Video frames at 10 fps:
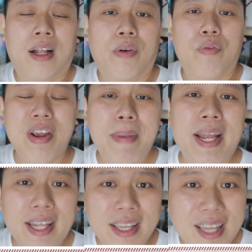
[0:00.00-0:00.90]

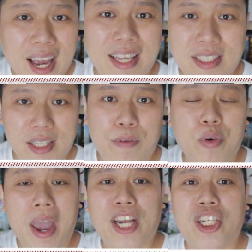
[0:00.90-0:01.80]
remaining dice, if
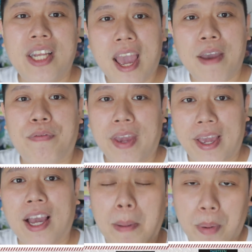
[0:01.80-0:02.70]
you actually have
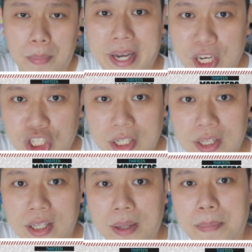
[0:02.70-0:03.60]
a
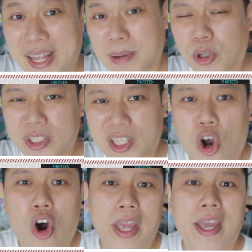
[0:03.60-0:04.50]
abomination meta monster
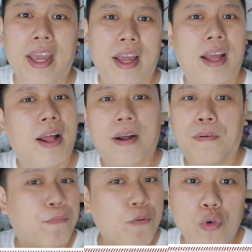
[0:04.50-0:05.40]
or a
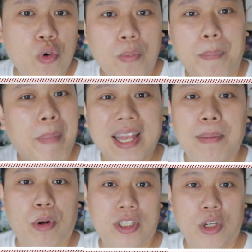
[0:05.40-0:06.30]
full meta
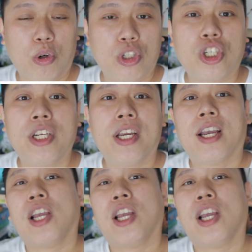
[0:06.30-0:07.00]
monster OG,